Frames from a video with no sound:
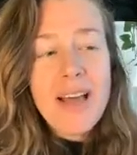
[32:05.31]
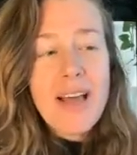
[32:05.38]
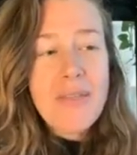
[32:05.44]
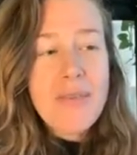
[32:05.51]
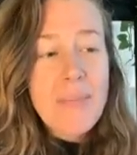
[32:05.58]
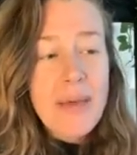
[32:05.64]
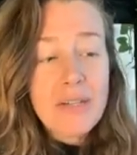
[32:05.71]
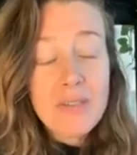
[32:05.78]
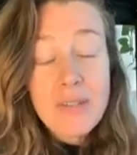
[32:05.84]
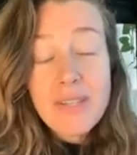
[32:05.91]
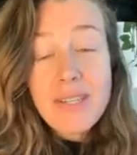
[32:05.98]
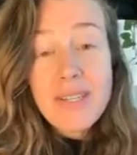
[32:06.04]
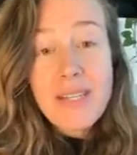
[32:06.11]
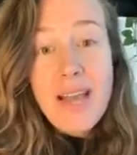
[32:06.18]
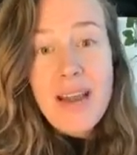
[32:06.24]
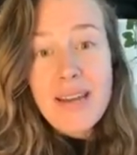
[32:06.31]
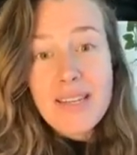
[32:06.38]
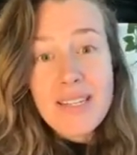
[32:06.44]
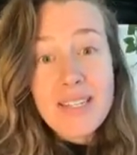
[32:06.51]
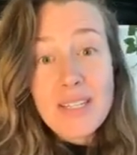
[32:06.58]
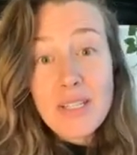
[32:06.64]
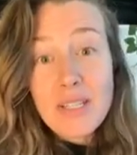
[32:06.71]
The medical society
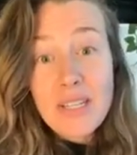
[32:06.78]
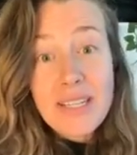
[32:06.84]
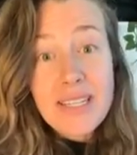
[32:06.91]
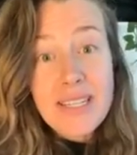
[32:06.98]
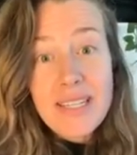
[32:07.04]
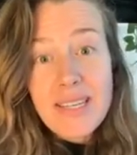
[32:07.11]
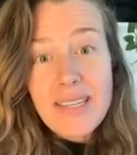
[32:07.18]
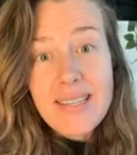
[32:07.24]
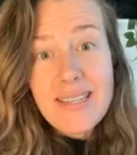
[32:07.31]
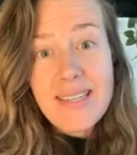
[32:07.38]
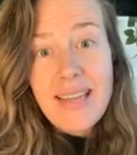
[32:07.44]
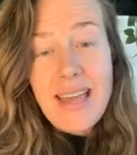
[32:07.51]
doesn't look into this,